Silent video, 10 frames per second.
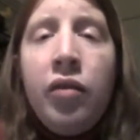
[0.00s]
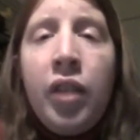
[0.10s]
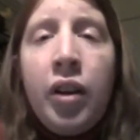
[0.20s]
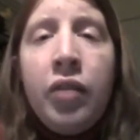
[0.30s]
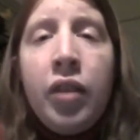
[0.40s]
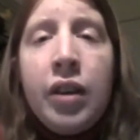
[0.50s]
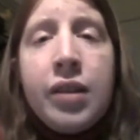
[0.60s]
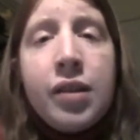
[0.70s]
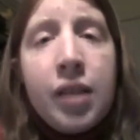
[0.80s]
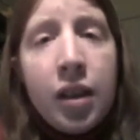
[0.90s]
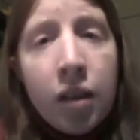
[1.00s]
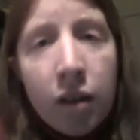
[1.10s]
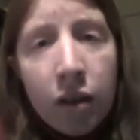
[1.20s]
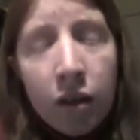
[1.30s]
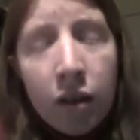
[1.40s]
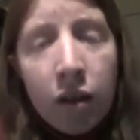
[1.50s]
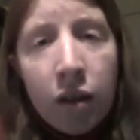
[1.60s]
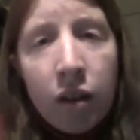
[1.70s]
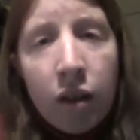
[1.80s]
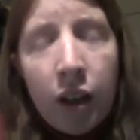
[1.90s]
very, very sick.
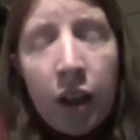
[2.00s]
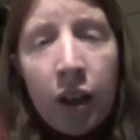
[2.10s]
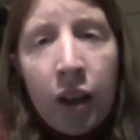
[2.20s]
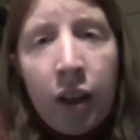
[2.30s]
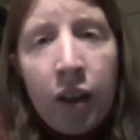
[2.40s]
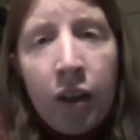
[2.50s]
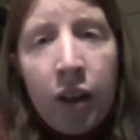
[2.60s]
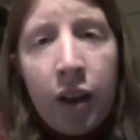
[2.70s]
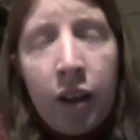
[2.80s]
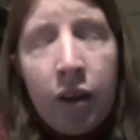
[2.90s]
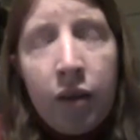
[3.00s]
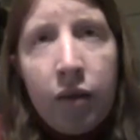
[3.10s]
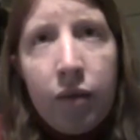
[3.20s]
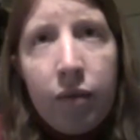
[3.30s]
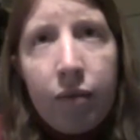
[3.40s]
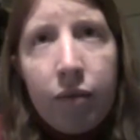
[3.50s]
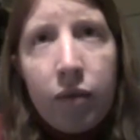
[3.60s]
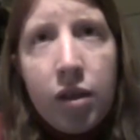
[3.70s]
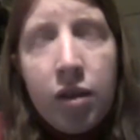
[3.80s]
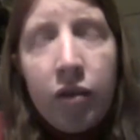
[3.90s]
And
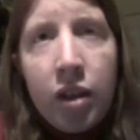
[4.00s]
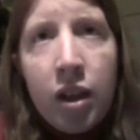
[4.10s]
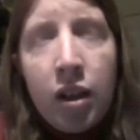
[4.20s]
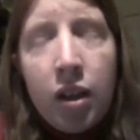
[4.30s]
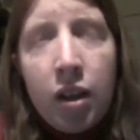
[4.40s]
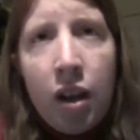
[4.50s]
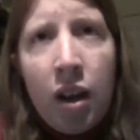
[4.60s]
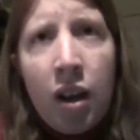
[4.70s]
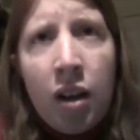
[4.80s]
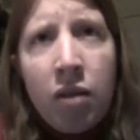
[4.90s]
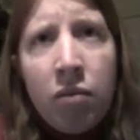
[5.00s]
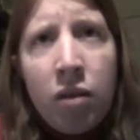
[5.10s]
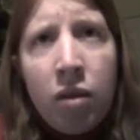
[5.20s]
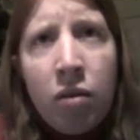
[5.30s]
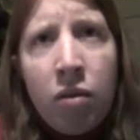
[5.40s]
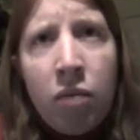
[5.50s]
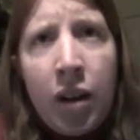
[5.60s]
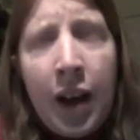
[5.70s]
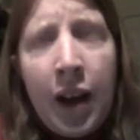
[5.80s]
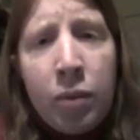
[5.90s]
Tiffany, I don't know
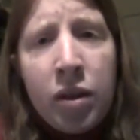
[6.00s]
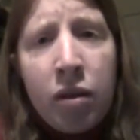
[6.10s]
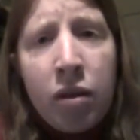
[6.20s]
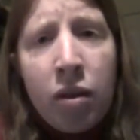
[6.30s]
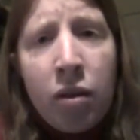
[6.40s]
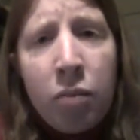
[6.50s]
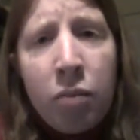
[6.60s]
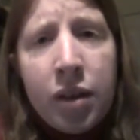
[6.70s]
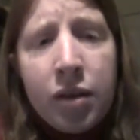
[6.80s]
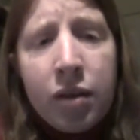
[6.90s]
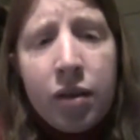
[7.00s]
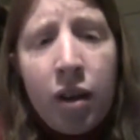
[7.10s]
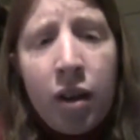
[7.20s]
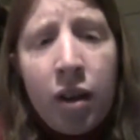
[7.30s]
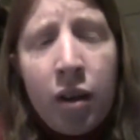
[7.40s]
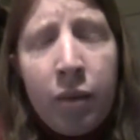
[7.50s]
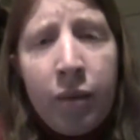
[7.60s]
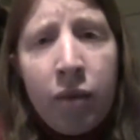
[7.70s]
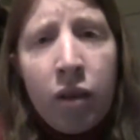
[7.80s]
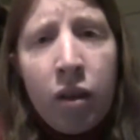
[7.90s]
what happened to her, but
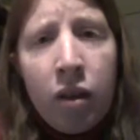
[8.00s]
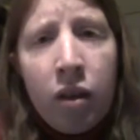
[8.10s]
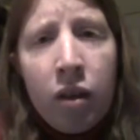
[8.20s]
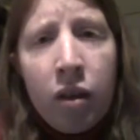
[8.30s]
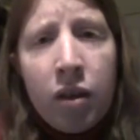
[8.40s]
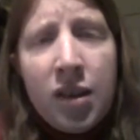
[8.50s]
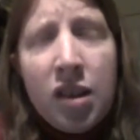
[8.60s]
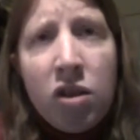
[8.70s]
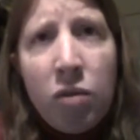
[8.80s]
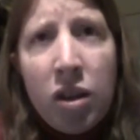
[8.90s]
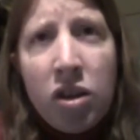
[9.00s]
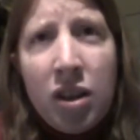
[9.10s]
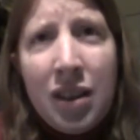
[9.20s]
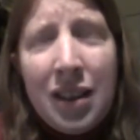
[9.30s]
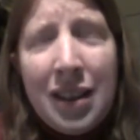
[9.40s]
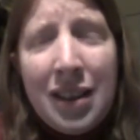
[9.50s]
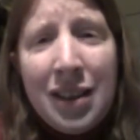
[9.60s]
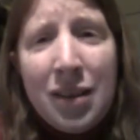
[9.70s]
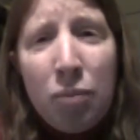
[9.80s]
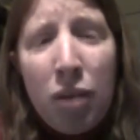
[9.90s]
the situation
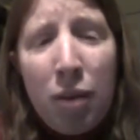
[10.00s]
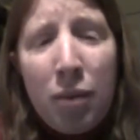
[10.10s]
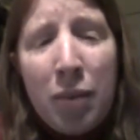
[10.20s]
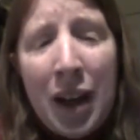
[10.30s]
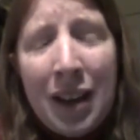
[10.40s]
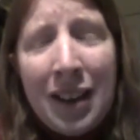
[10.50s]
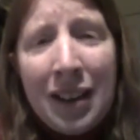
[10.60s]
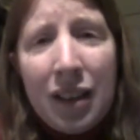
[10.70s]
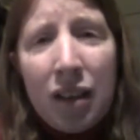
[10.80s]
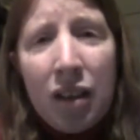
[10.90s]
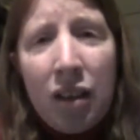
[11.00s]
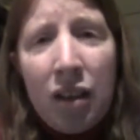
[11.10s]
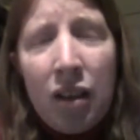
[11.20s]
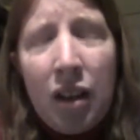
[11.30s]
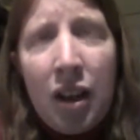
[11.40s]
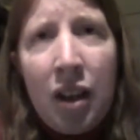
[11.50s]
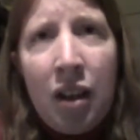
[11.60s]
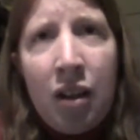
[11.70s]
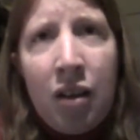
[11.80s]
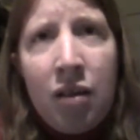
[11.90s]
is problematic.
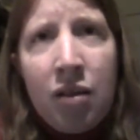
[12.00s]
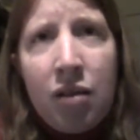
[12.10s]
And